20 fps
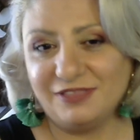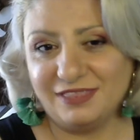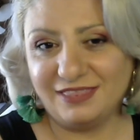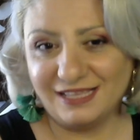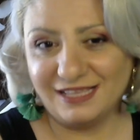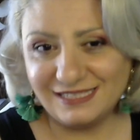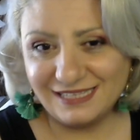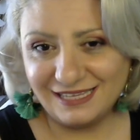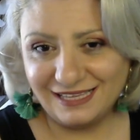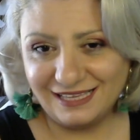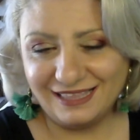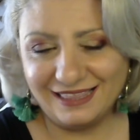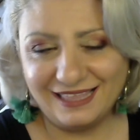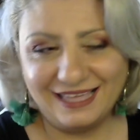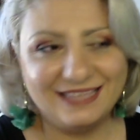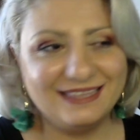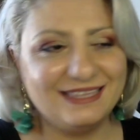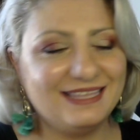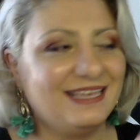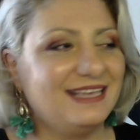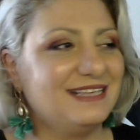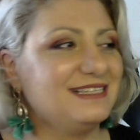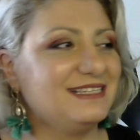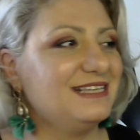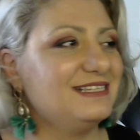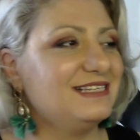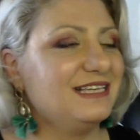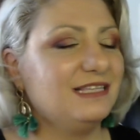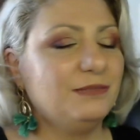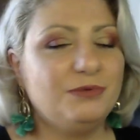That's, that, as I
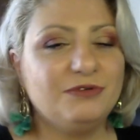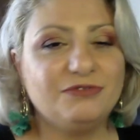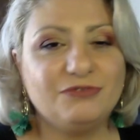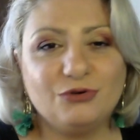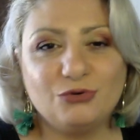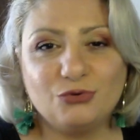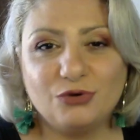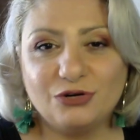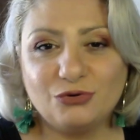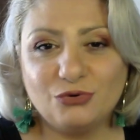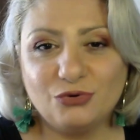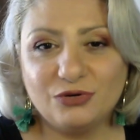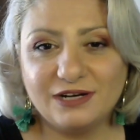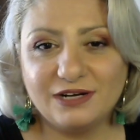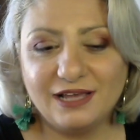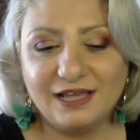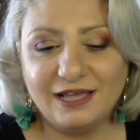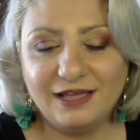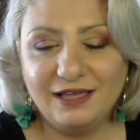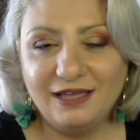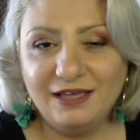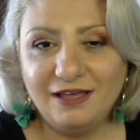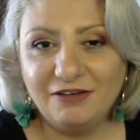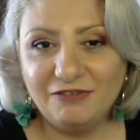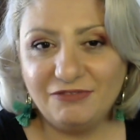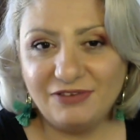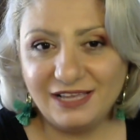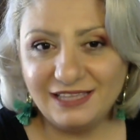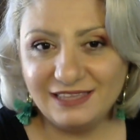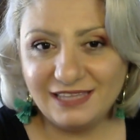said before, we're going to
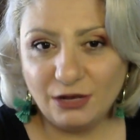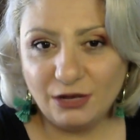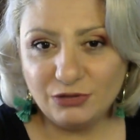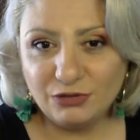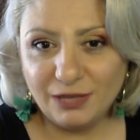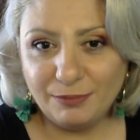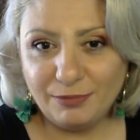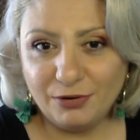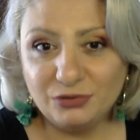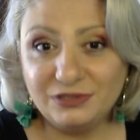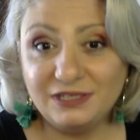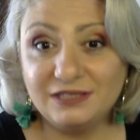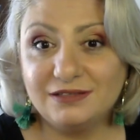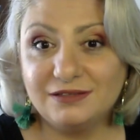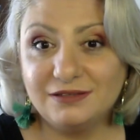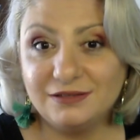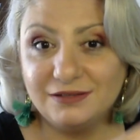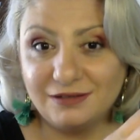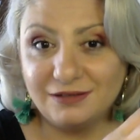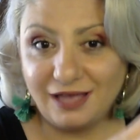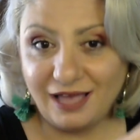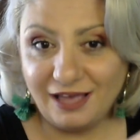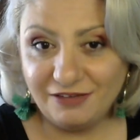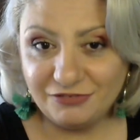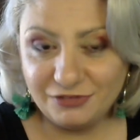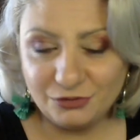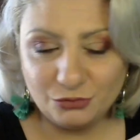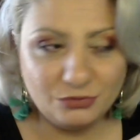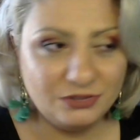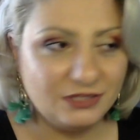find out about it
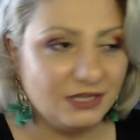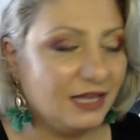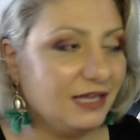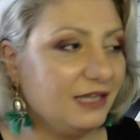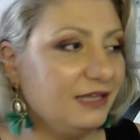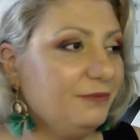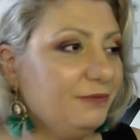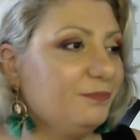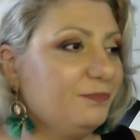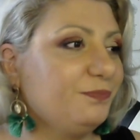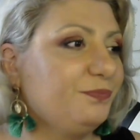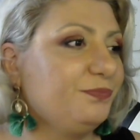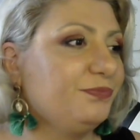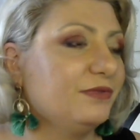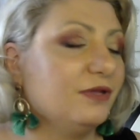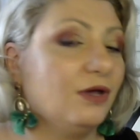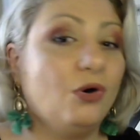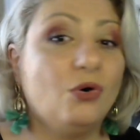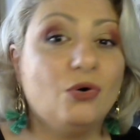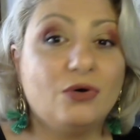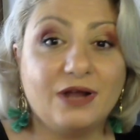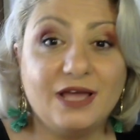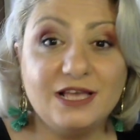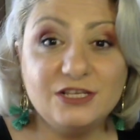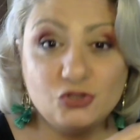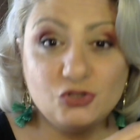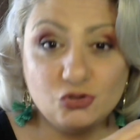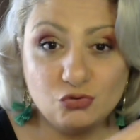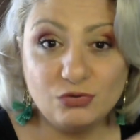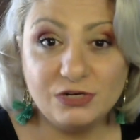after we die or as
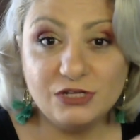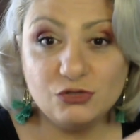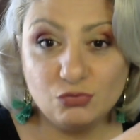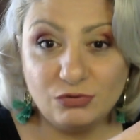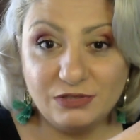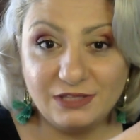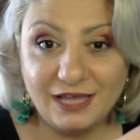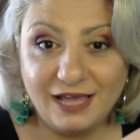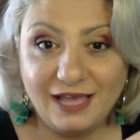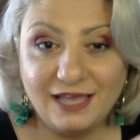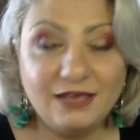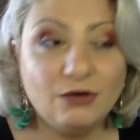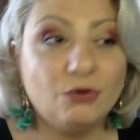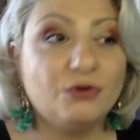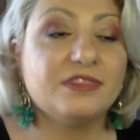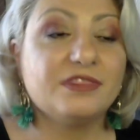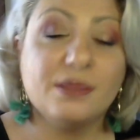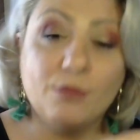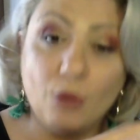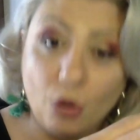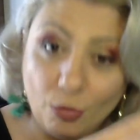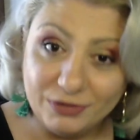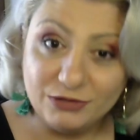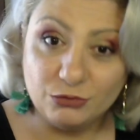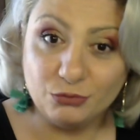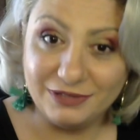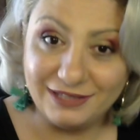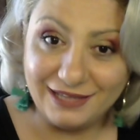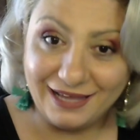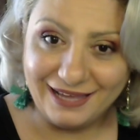soon as we die or the moment
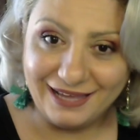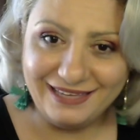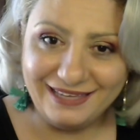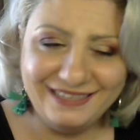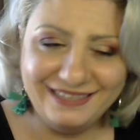we die.